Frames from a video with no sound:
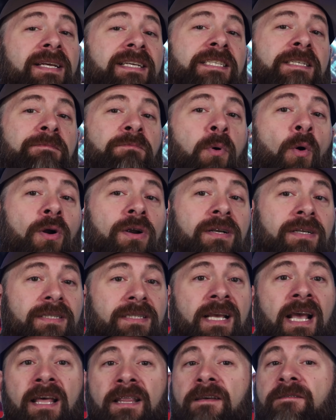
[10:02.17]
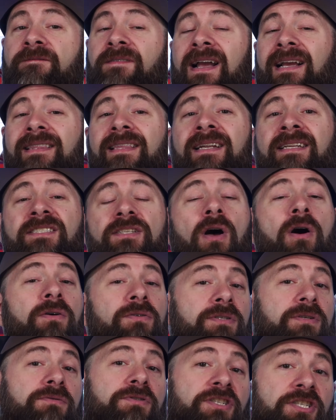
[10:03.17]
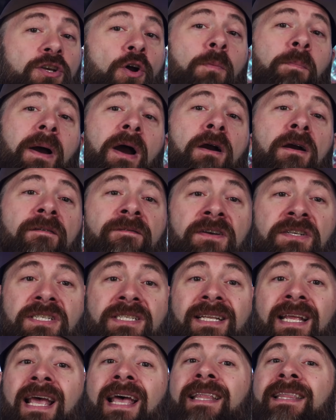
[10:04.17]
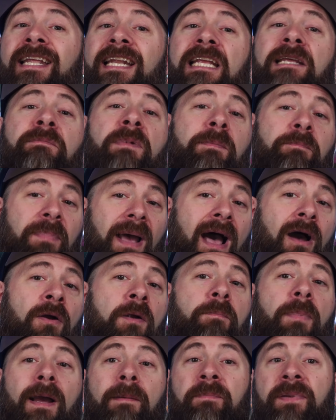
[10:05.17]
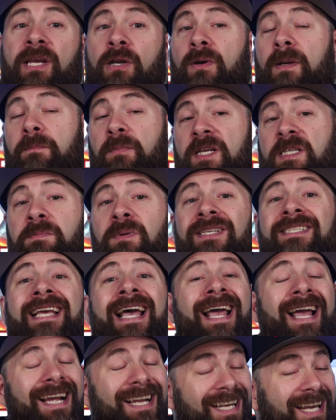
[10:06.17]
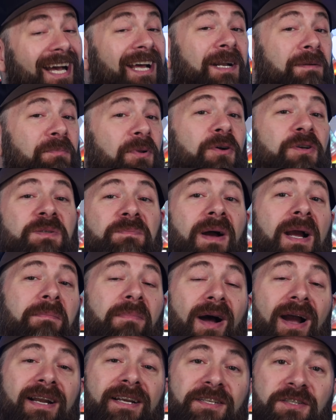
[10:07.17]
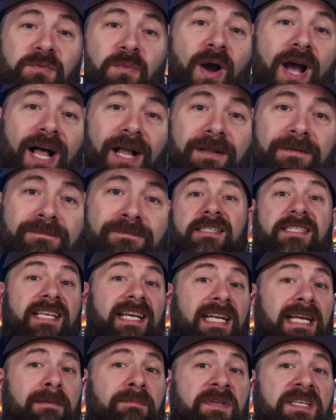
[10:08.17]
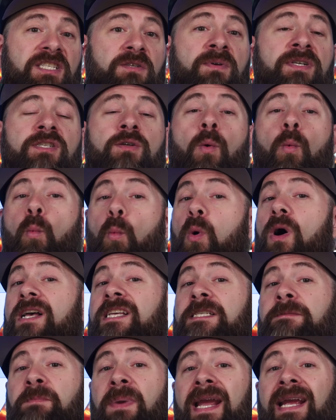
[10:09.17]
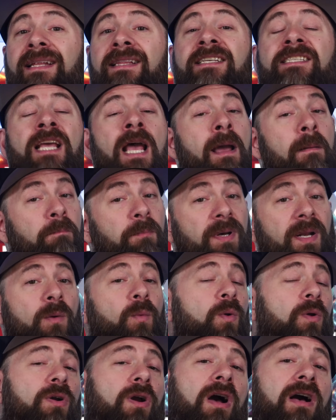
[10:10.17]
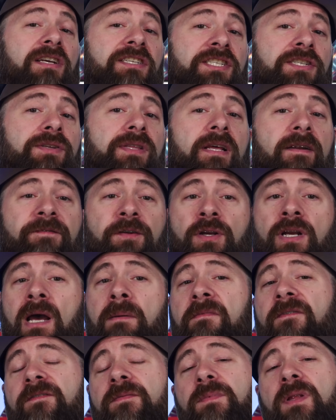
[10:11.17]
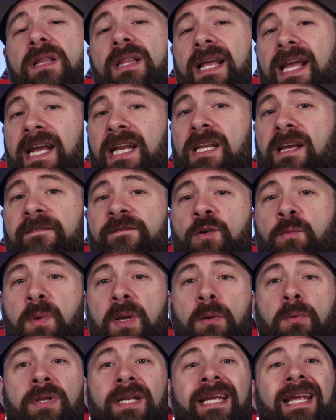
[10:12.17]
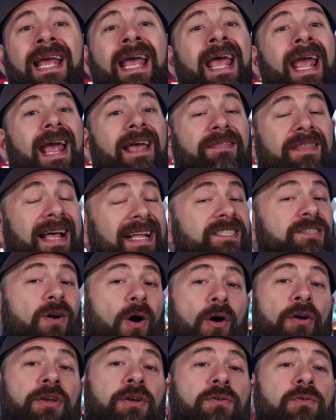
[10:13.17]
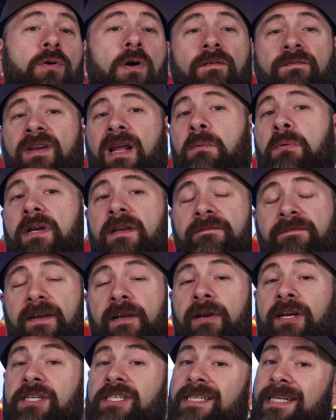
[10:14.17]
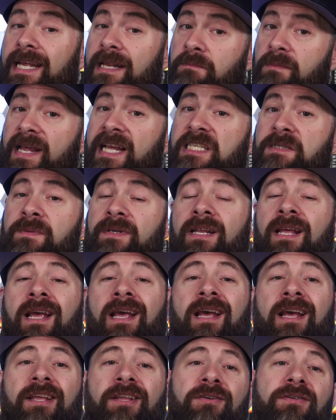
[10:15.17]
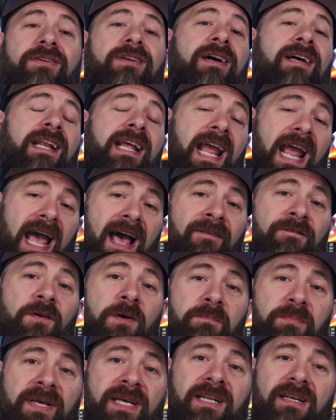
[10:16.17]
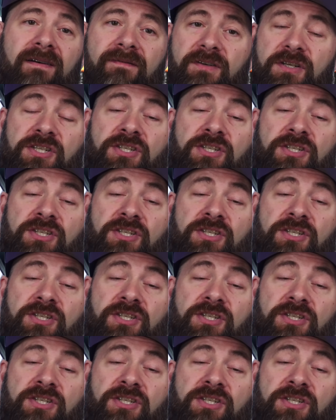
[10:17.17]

is important. The fact that it's also so power efficient that it can be powered by PoE++ kinda blows my mind as well. Setting up this switch was painless, but I will caution you that if you're coming from the land of Ubiquiti and that's all you know of network configuration and management, you're gonna have a bit of a